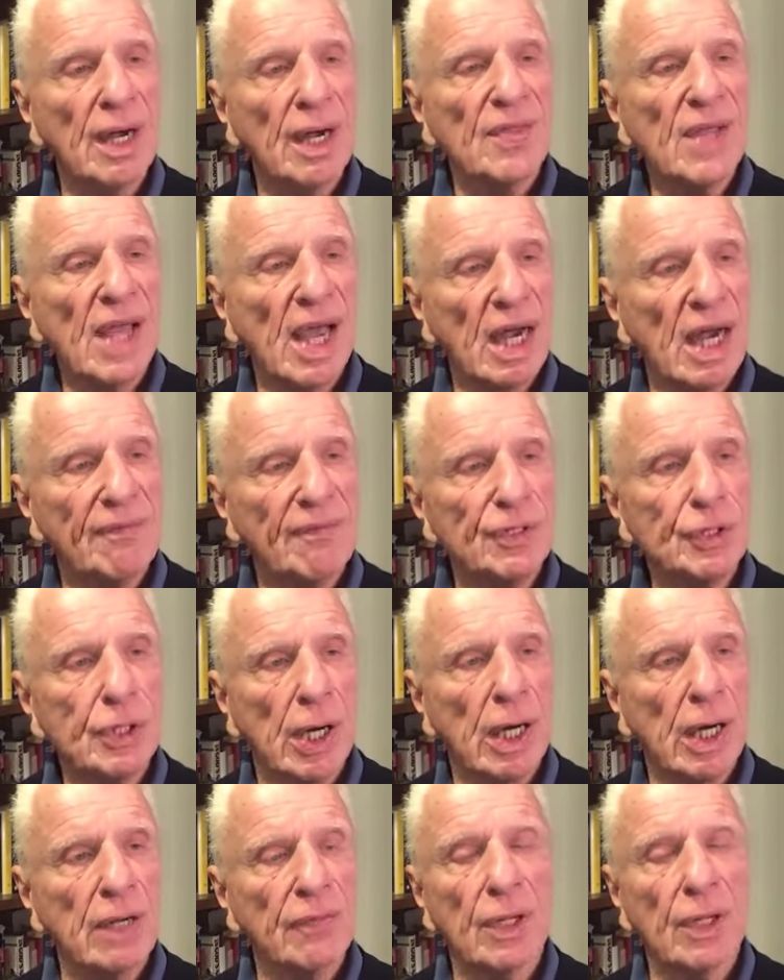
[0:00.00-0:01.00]
the
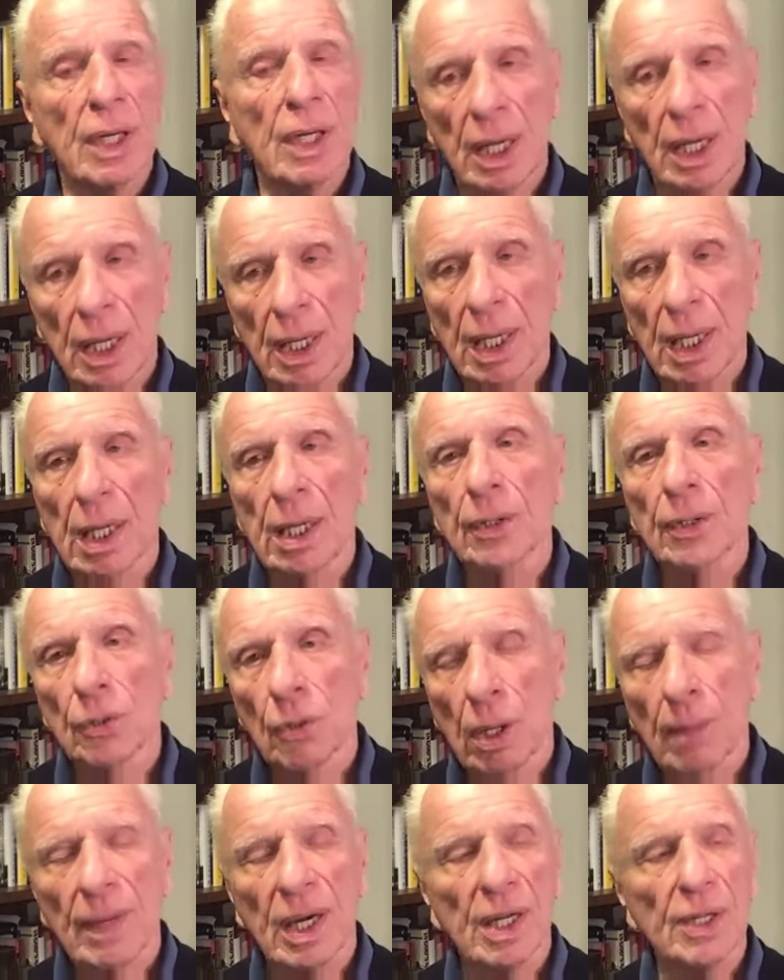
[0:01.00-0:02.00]
adversary of the day,
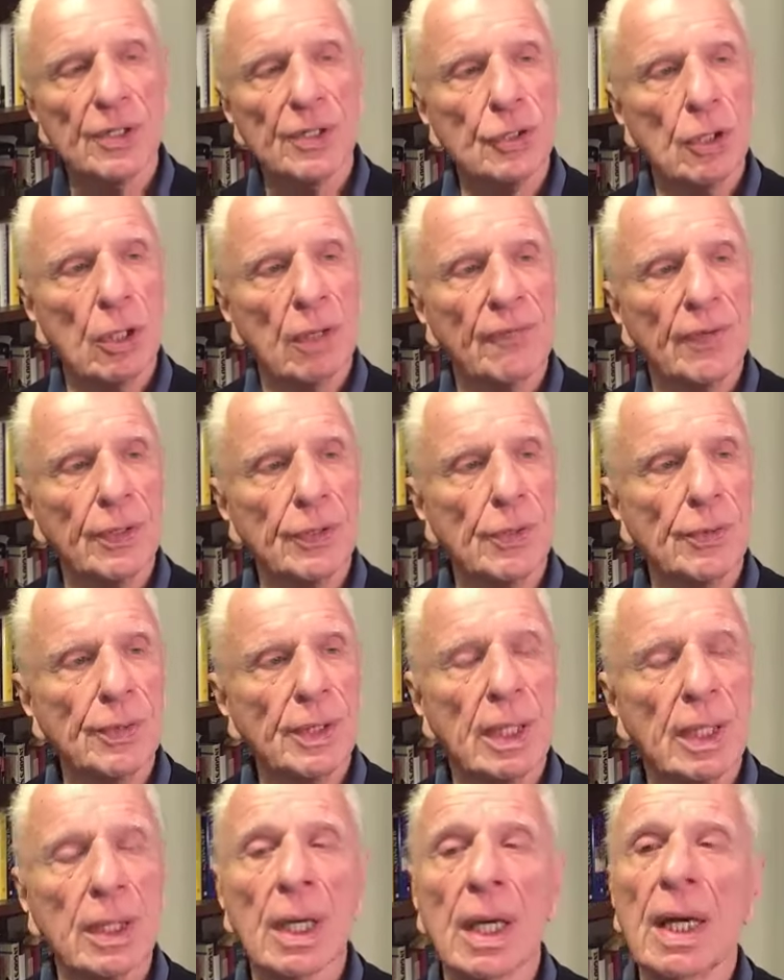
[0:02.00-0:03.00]
normally the Soviet
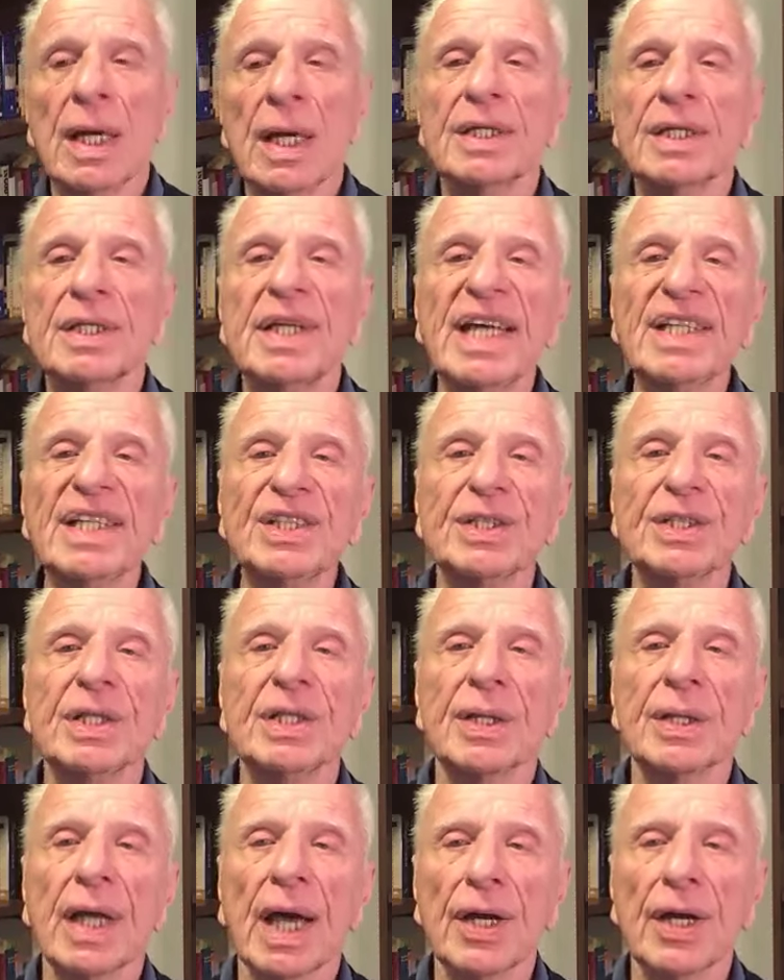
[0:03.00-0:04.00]
Union, tested
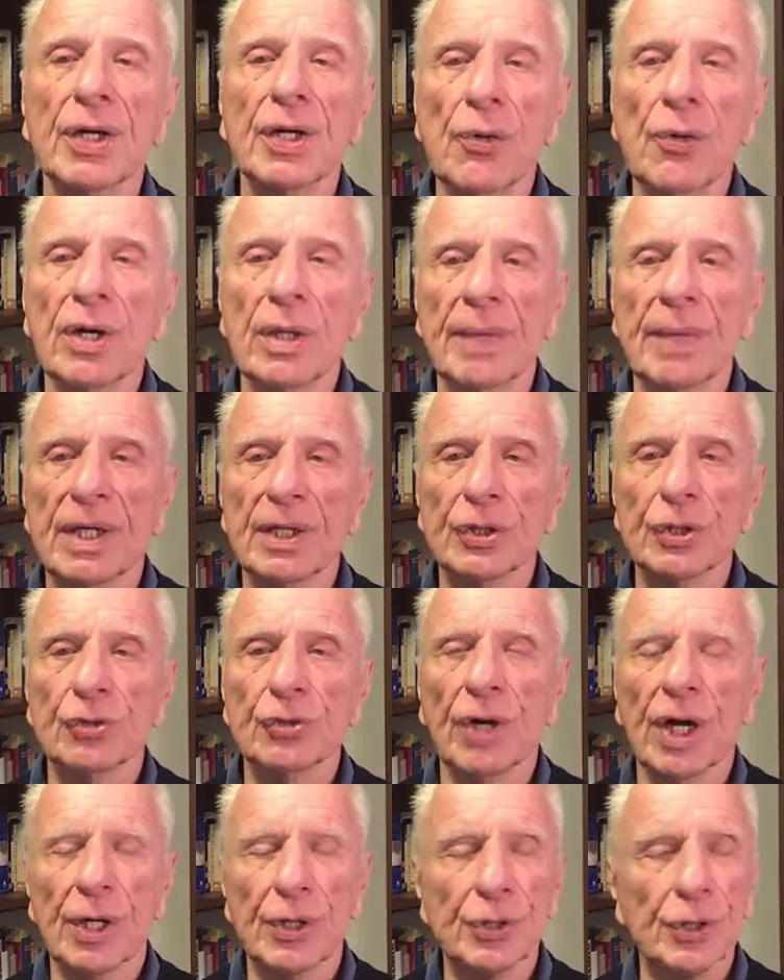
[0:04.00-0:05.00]
that new
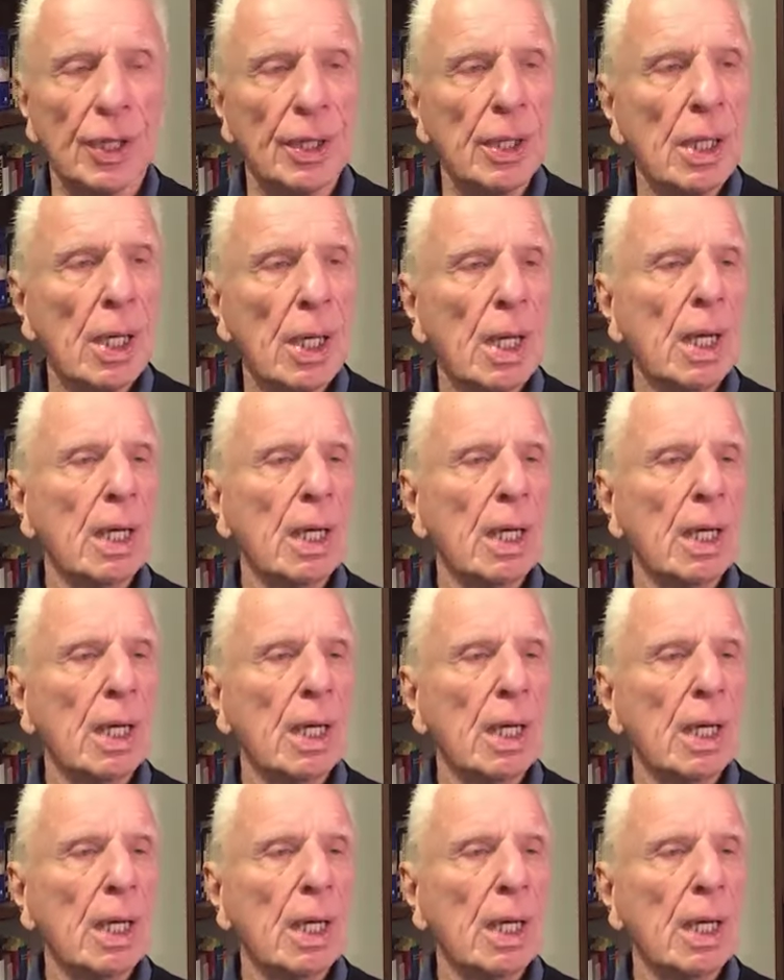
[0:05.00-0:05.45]
administration